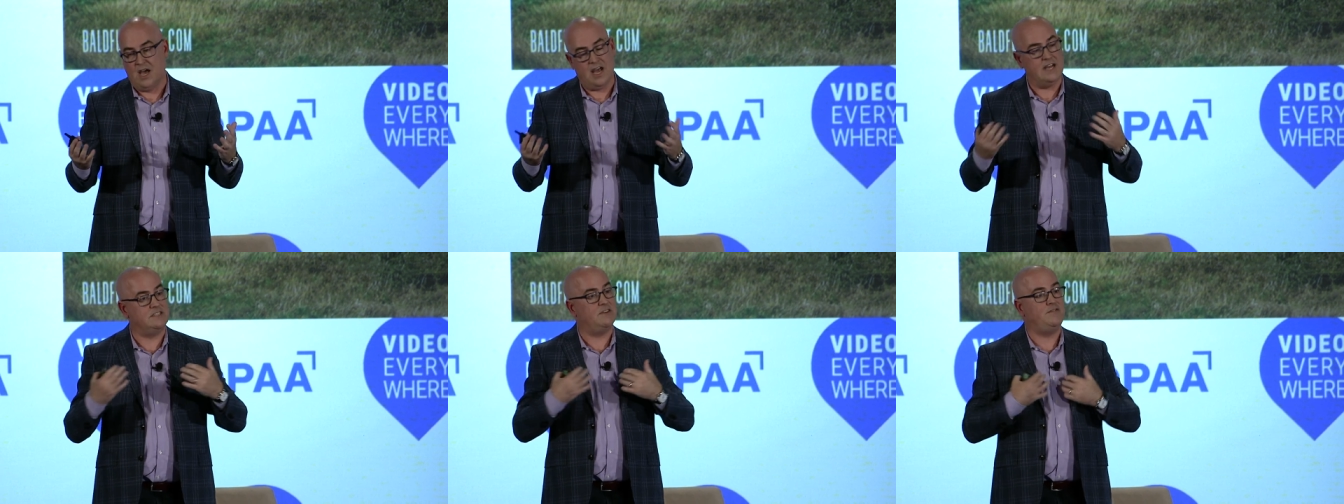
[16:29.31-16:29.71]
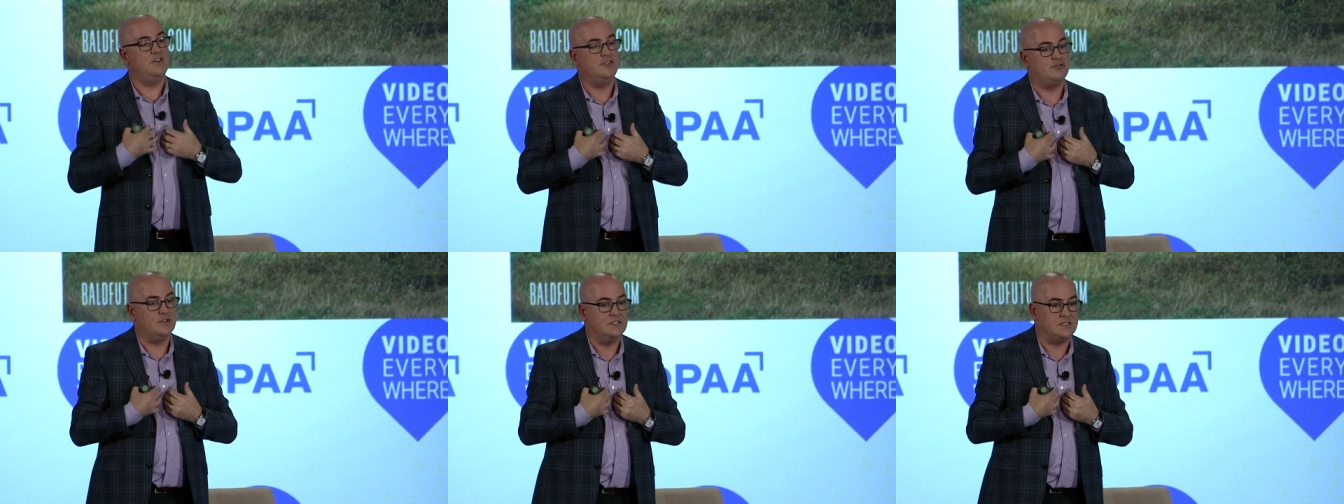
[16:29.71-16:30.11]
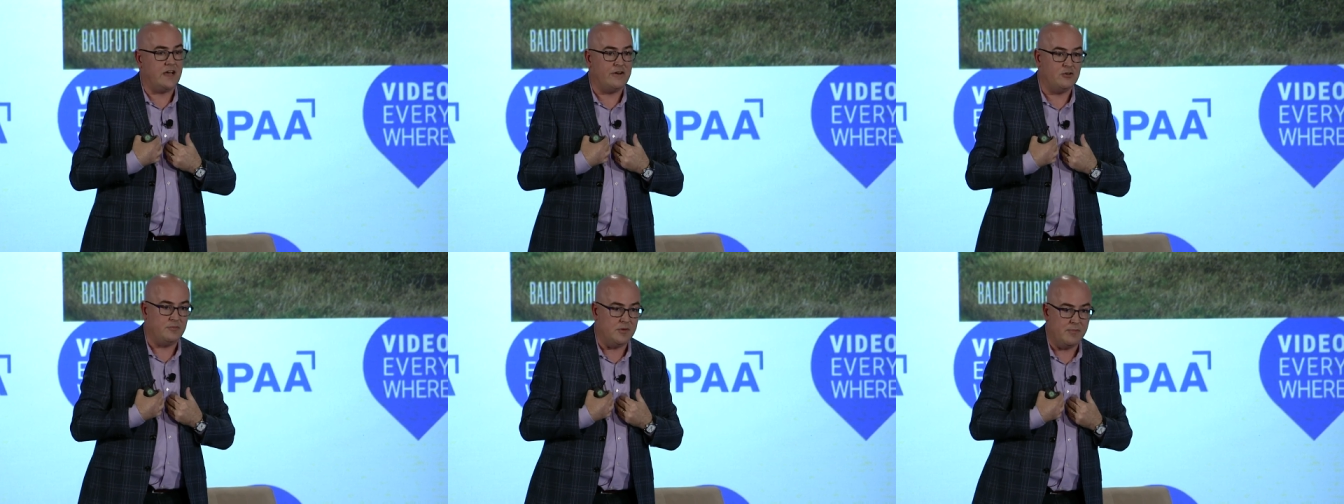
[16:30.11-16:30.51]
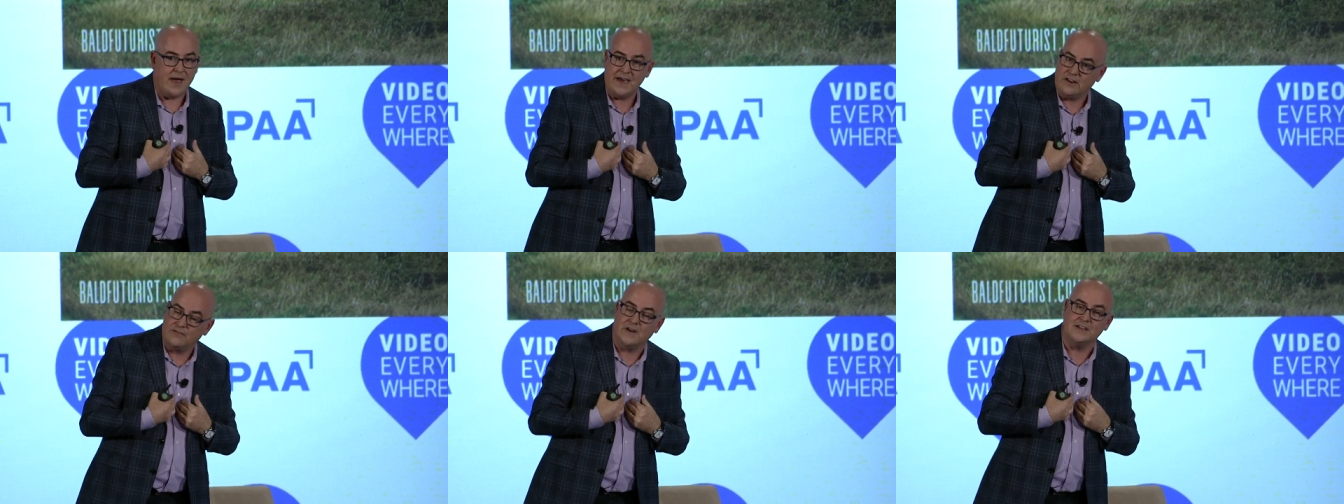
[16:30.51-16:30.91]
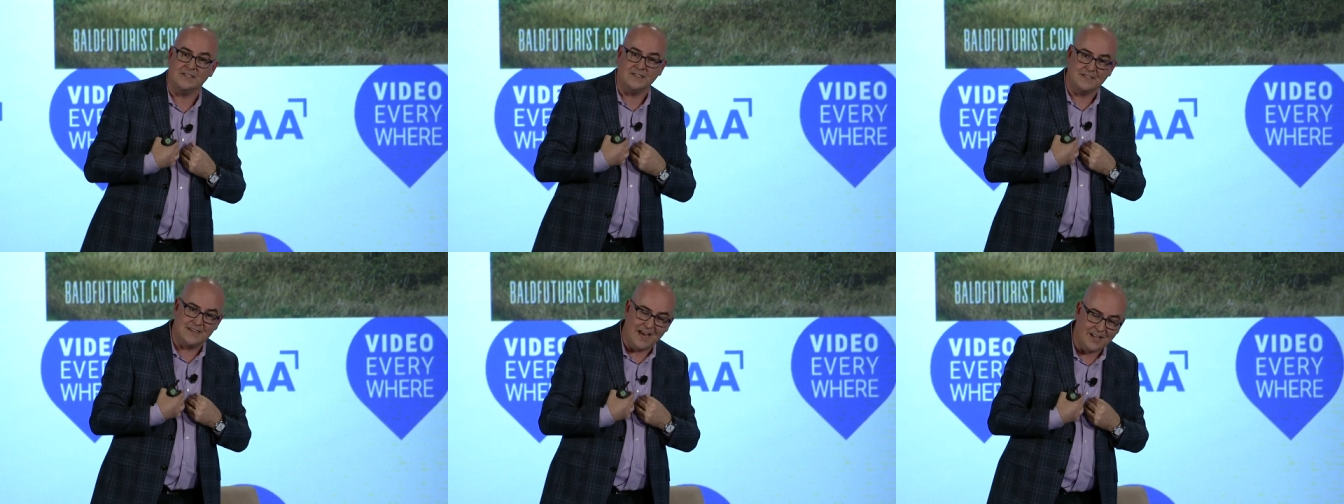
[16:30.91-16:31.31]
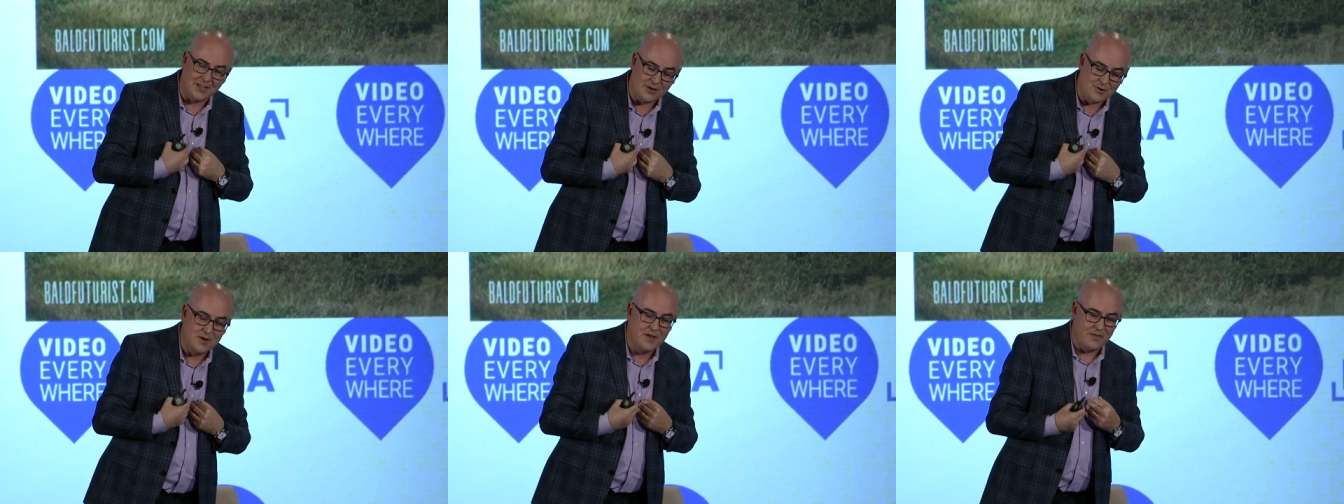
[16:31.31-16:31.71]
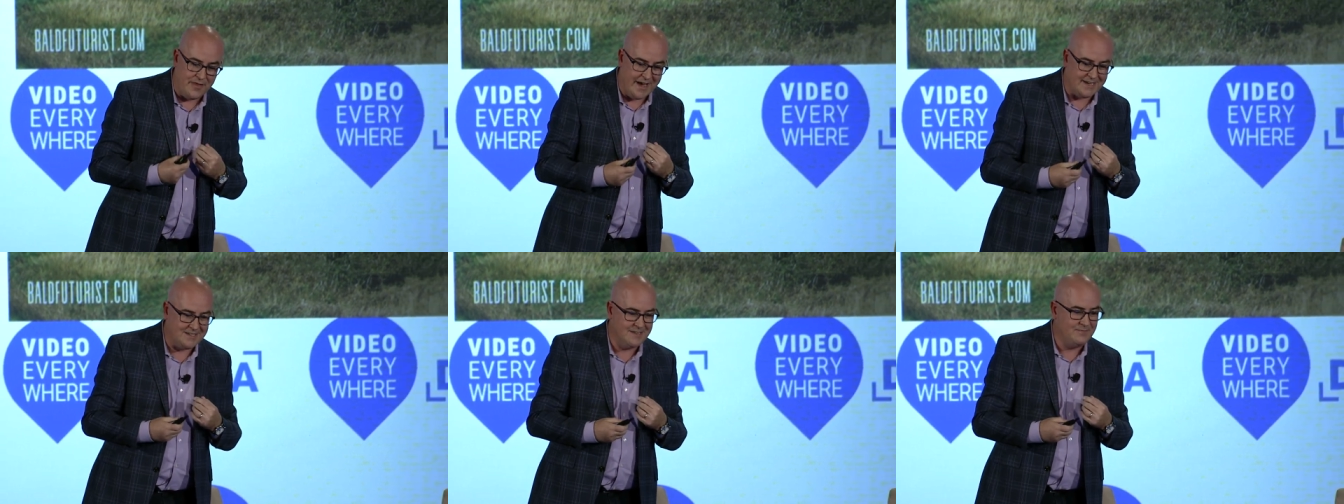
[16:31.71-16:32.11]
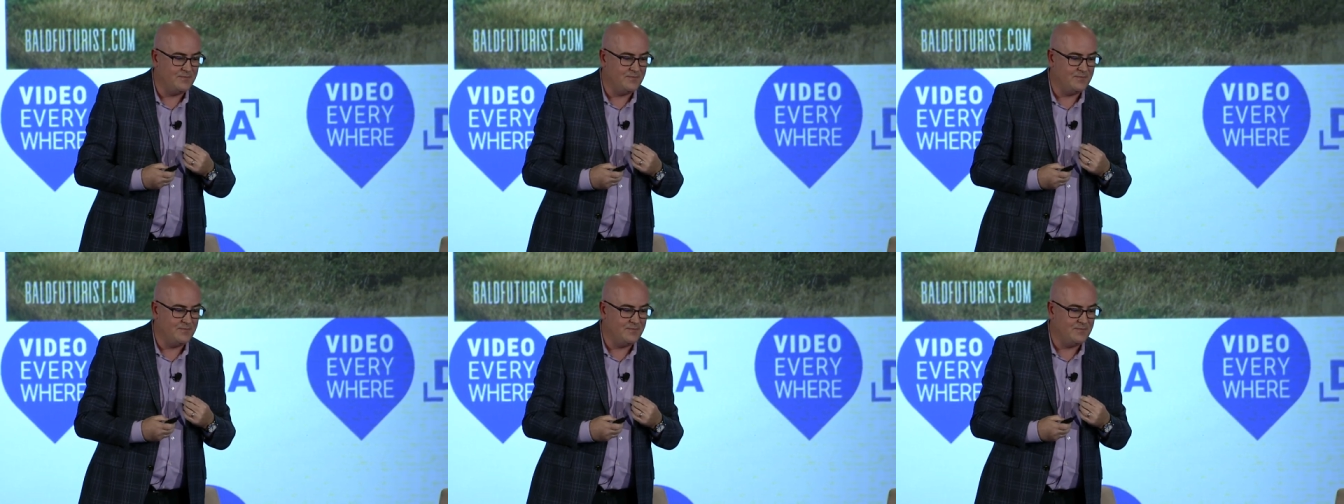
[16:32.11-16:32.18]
As a futurist, I would be bad if I didn't tell you that.